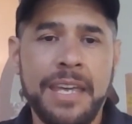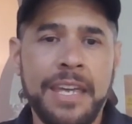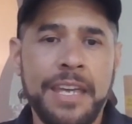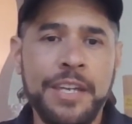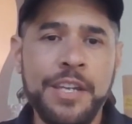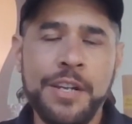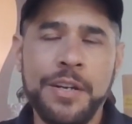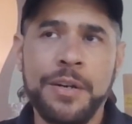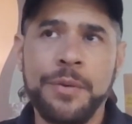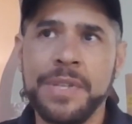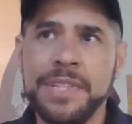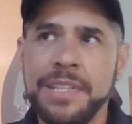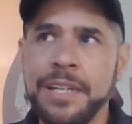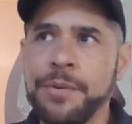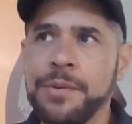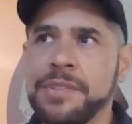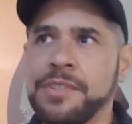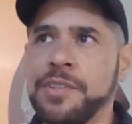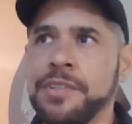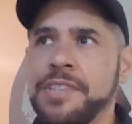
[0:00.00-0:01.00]
You know, what they
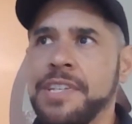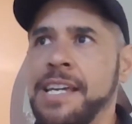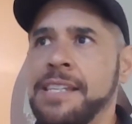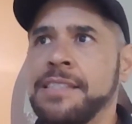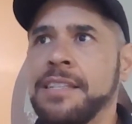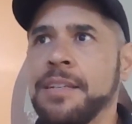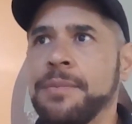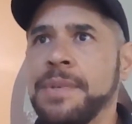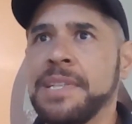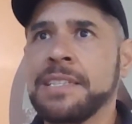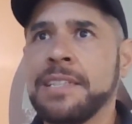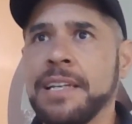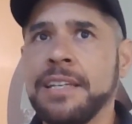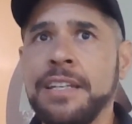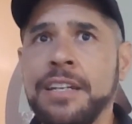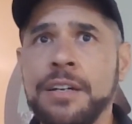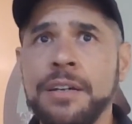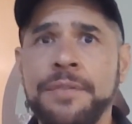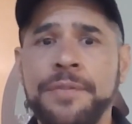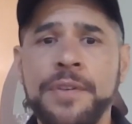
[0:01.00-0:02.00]
were suggesting is like, you
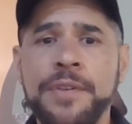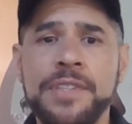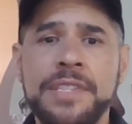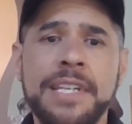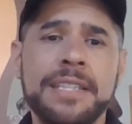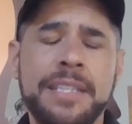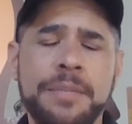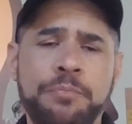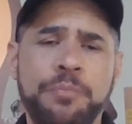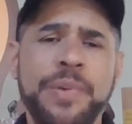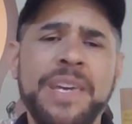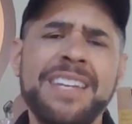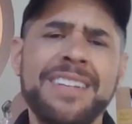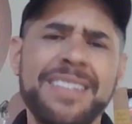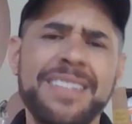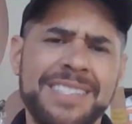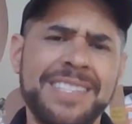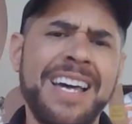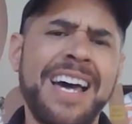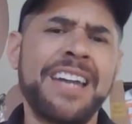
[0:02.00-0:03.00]
know, if you take the
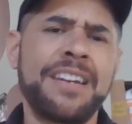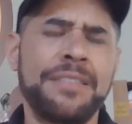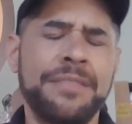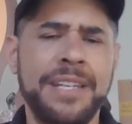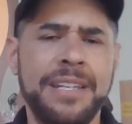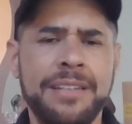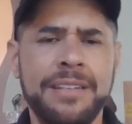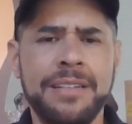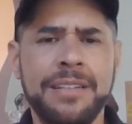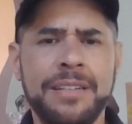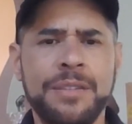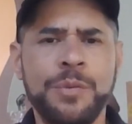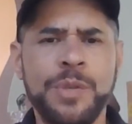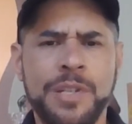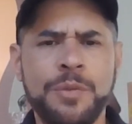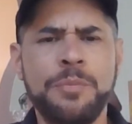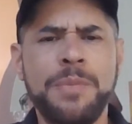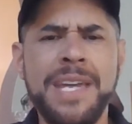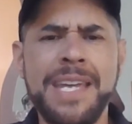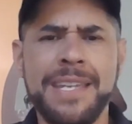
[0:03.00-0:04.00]
peanuts out of it, we
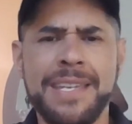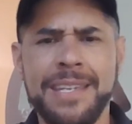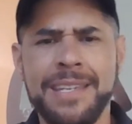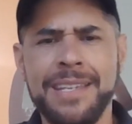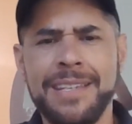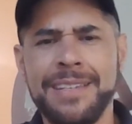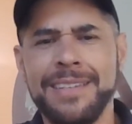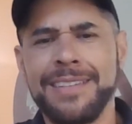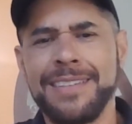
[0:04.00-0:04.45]
can make it.